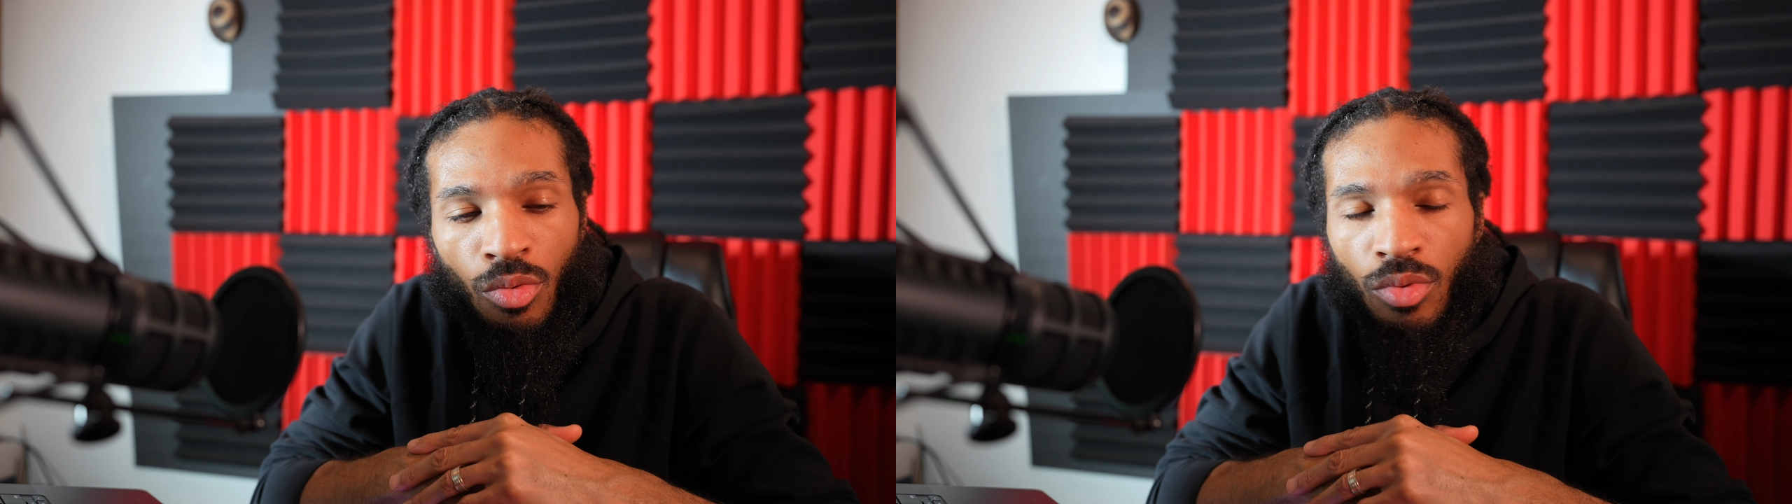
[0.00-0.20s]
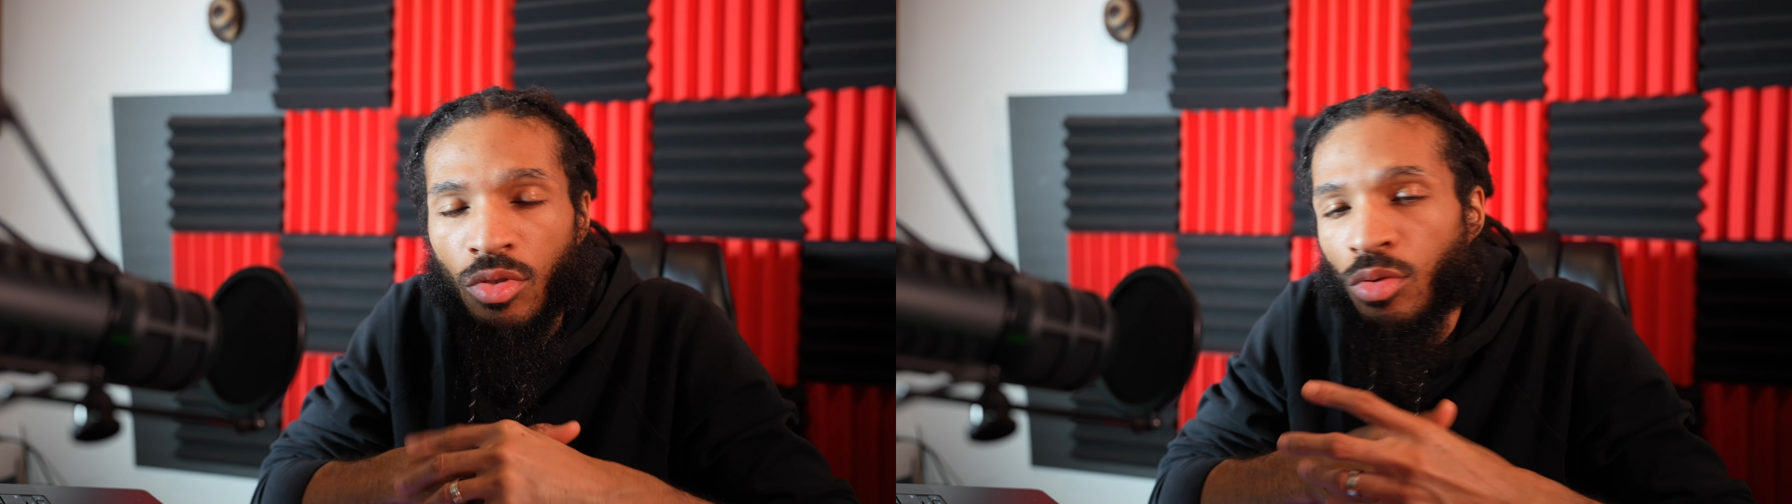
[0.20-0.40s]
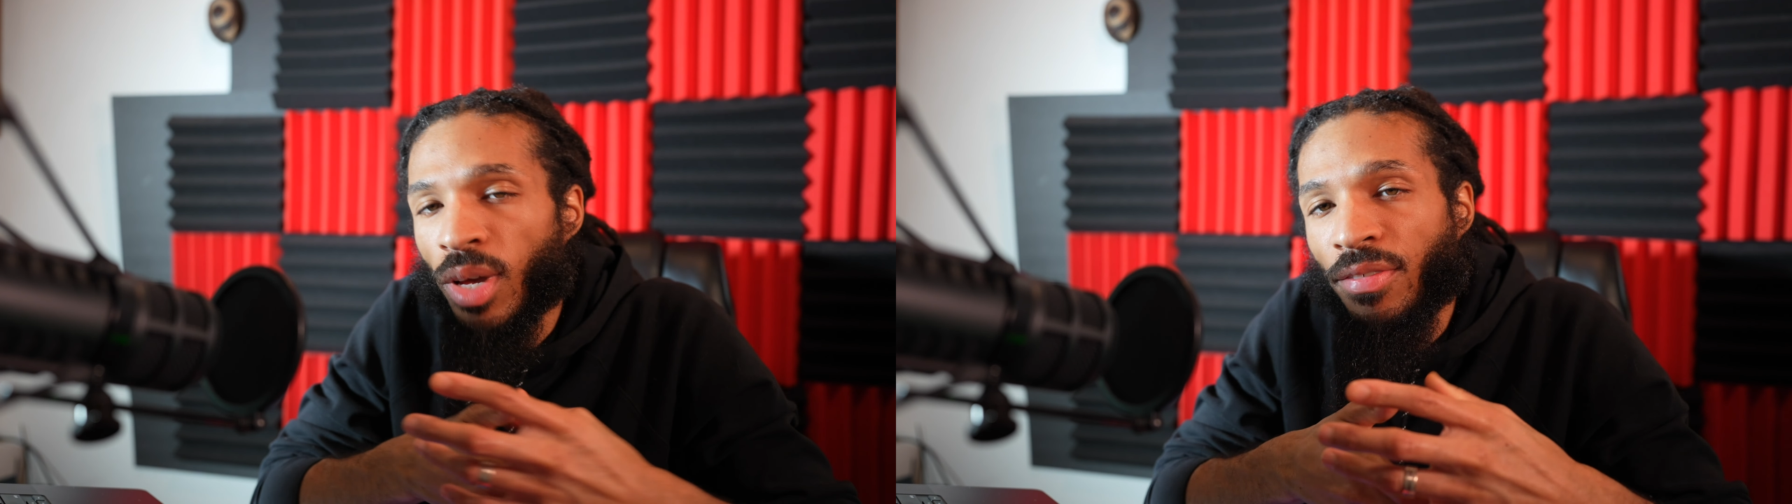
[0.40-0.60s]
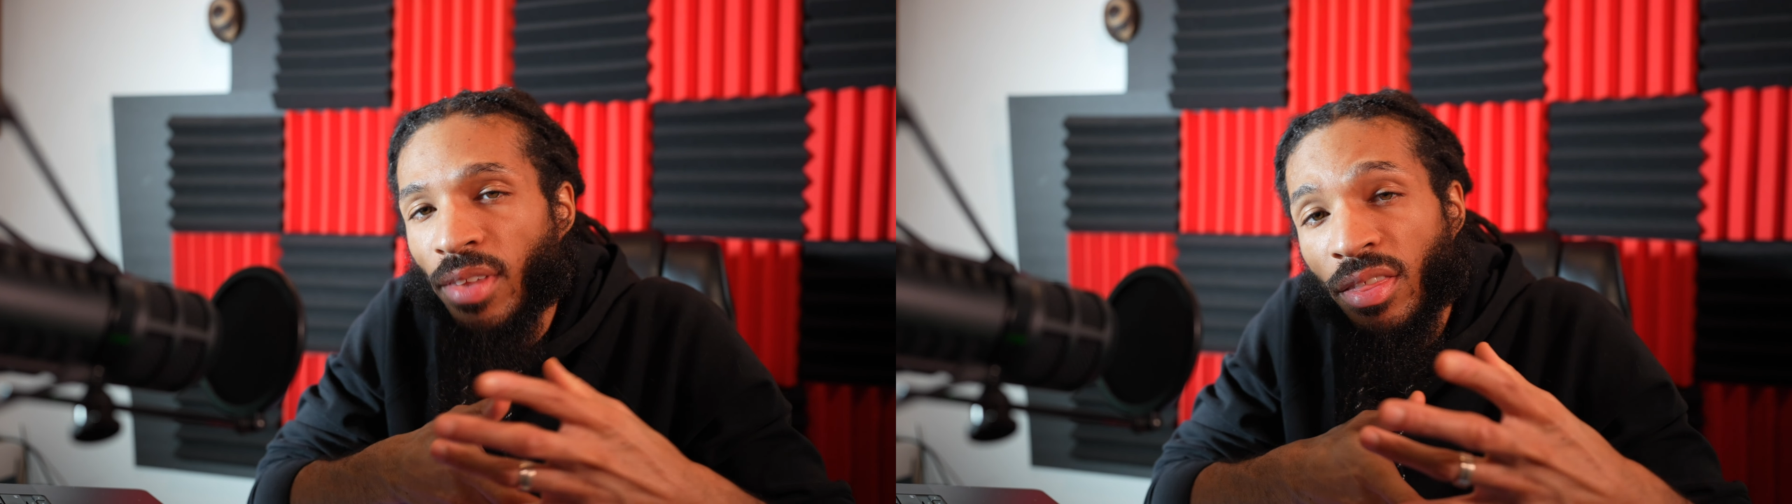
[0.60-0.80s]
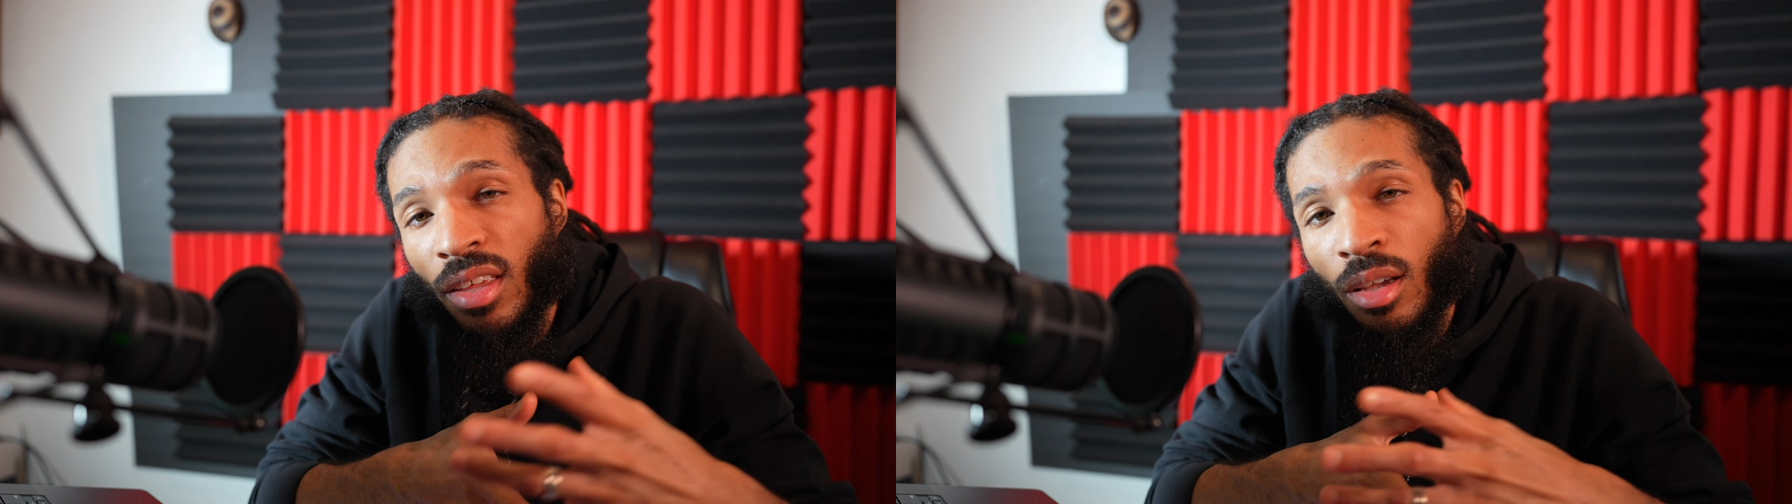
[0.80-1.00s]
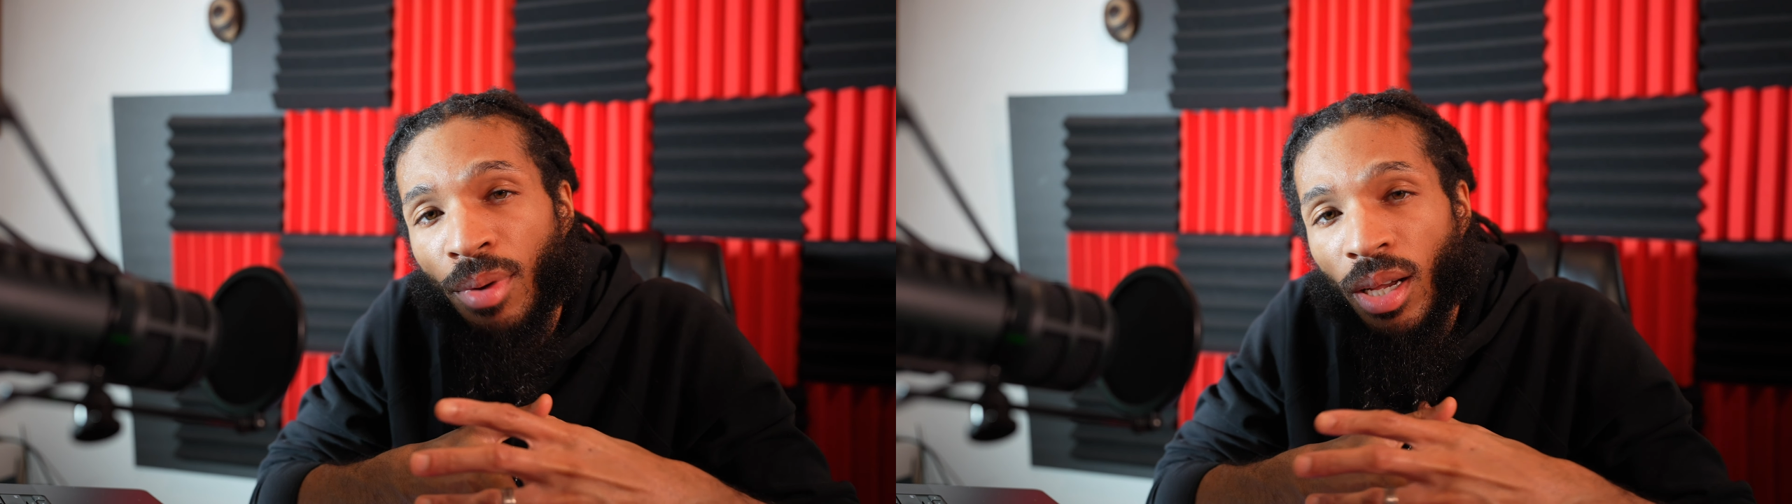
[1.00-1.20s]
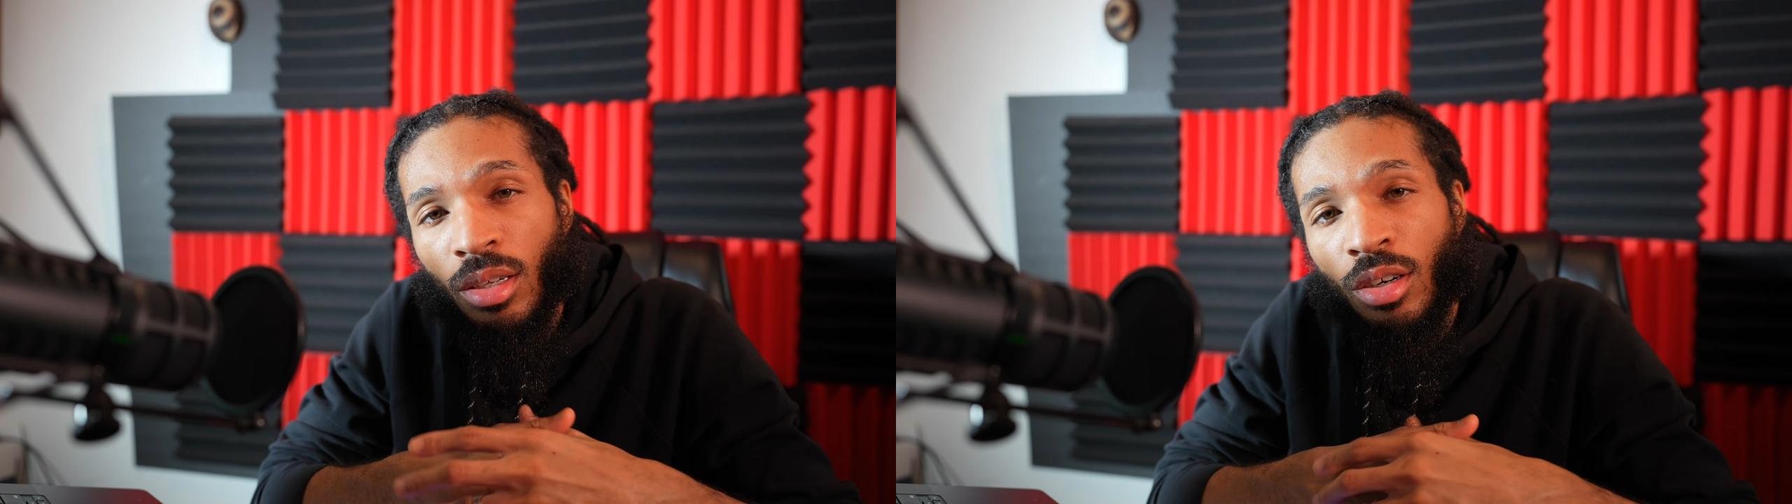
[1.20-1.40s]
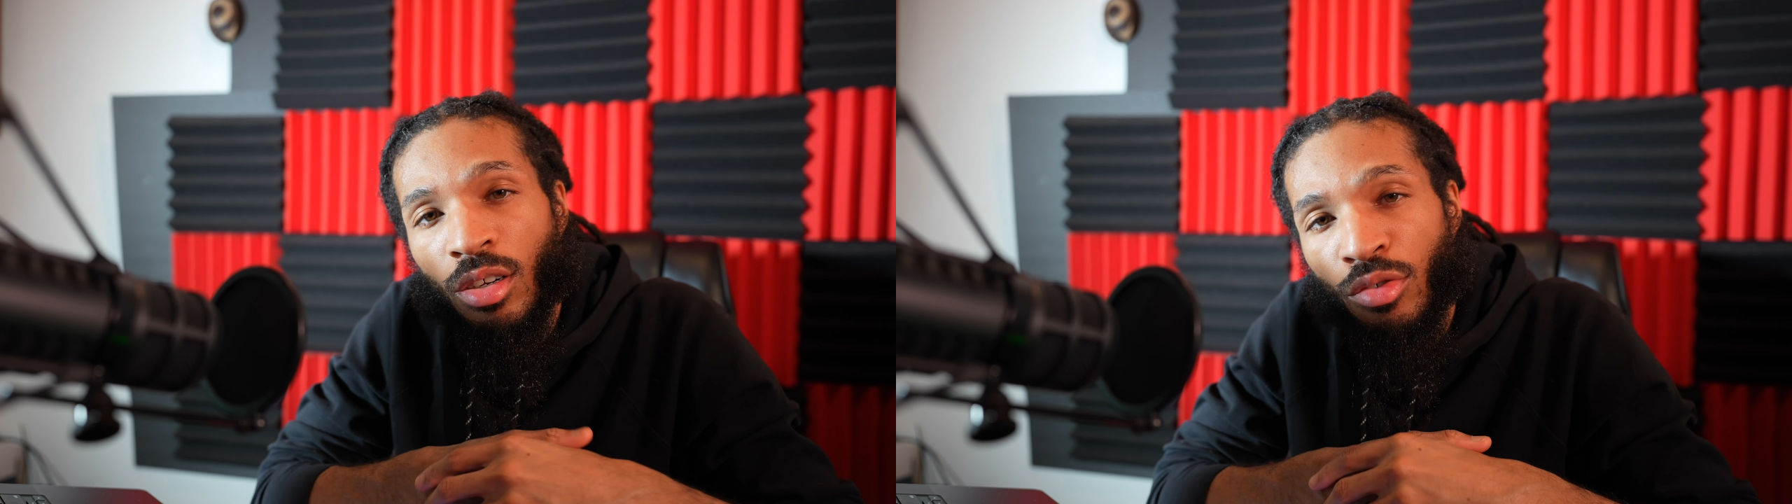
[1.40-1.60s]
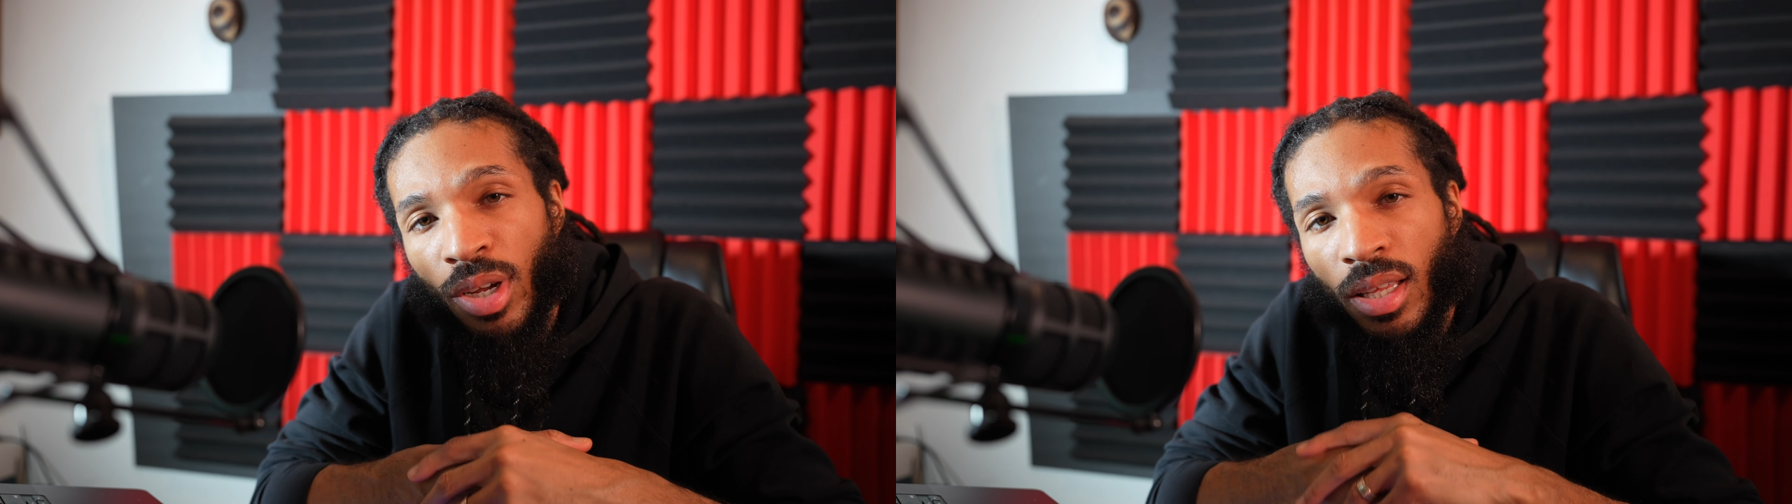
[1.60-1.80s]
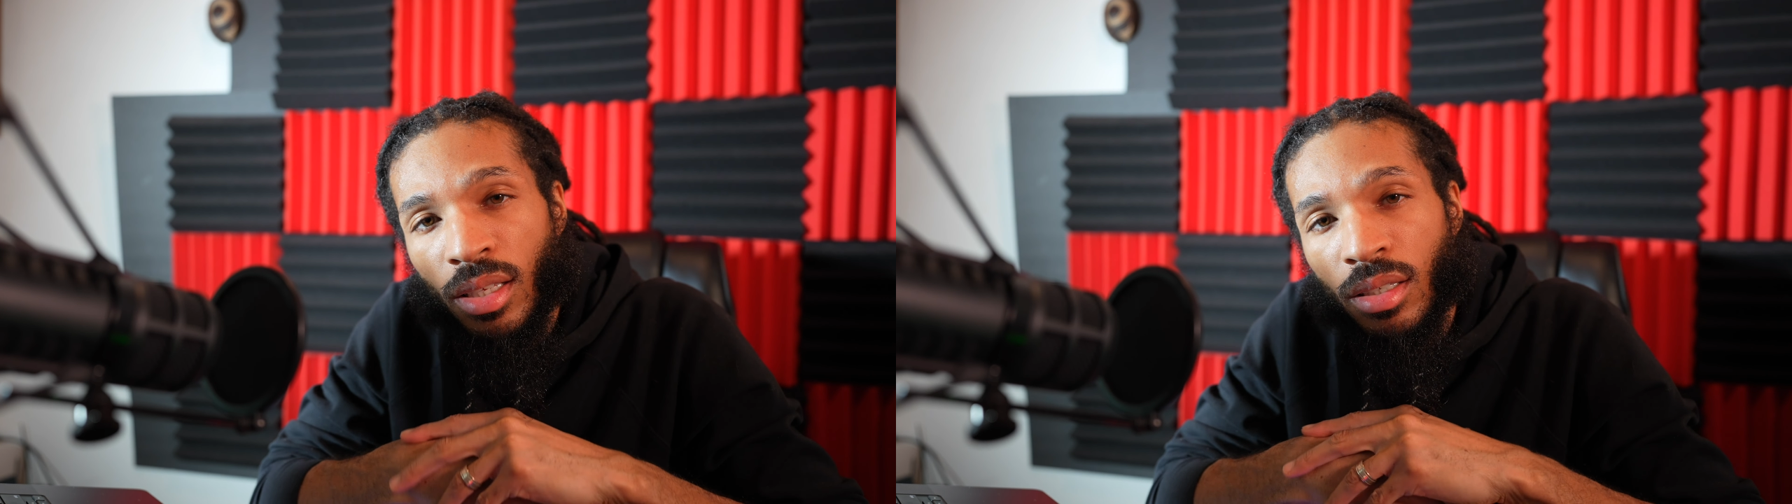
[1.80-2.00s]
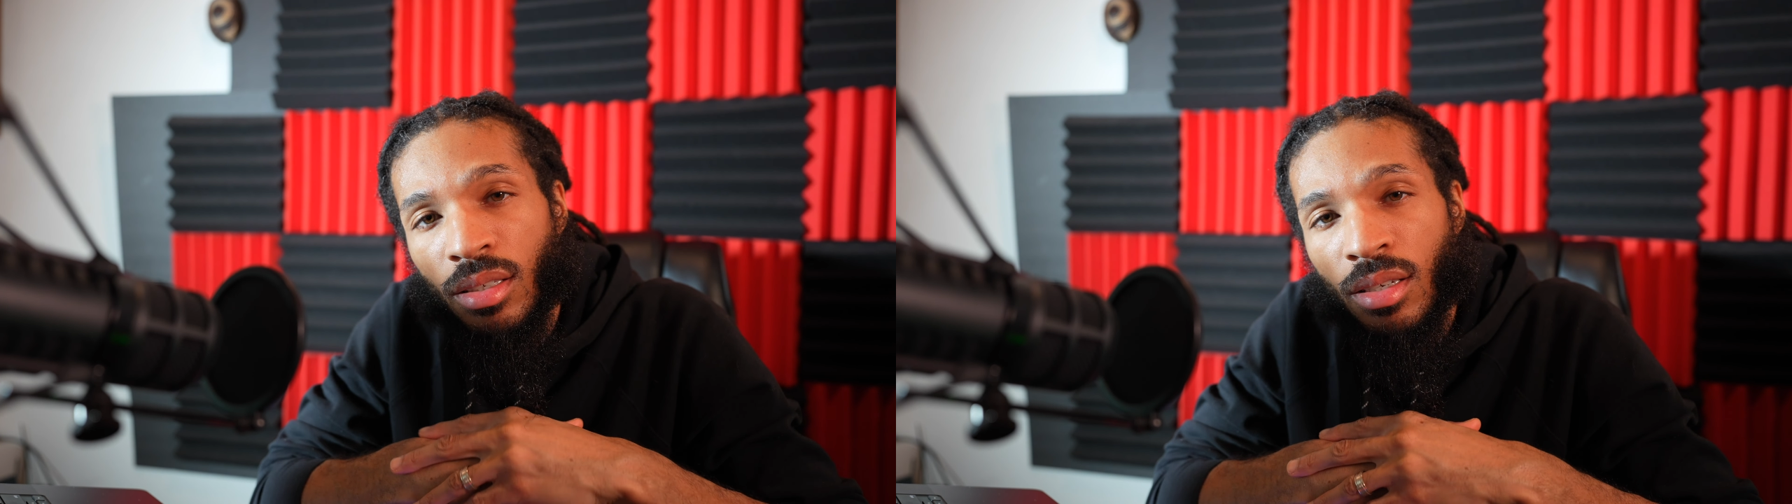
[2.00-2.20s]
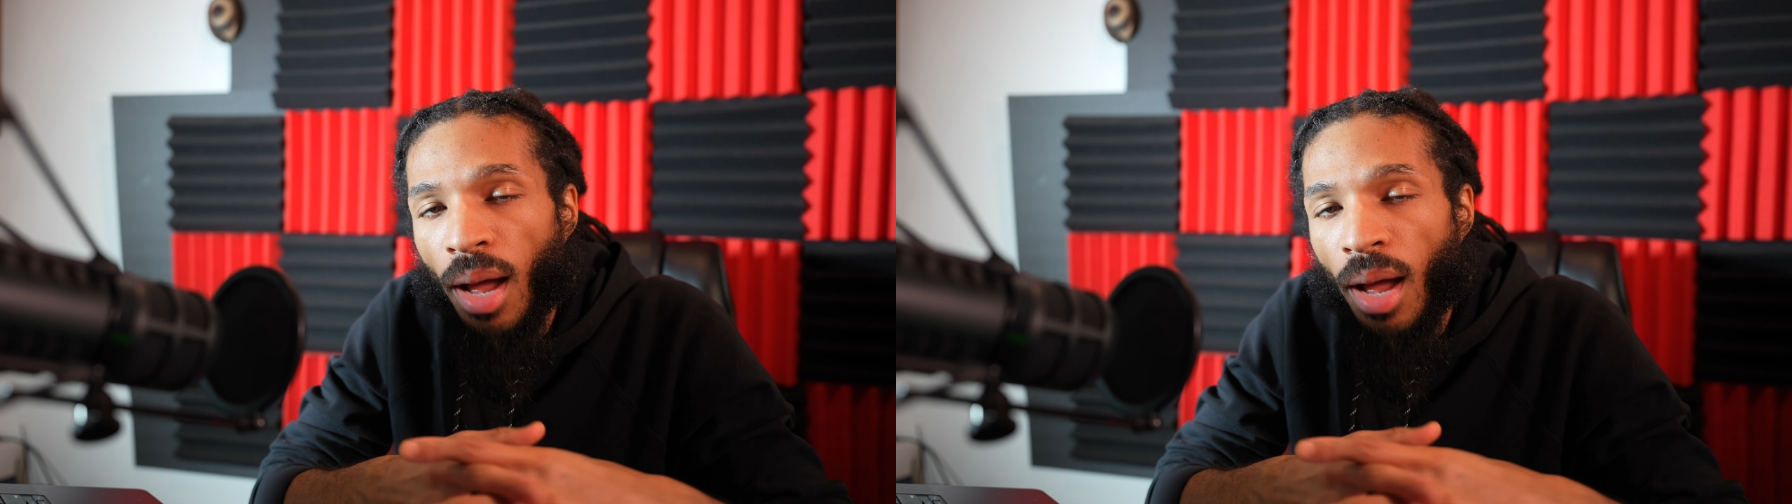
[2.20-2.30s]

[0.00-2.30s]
you do have to think about your ingredients.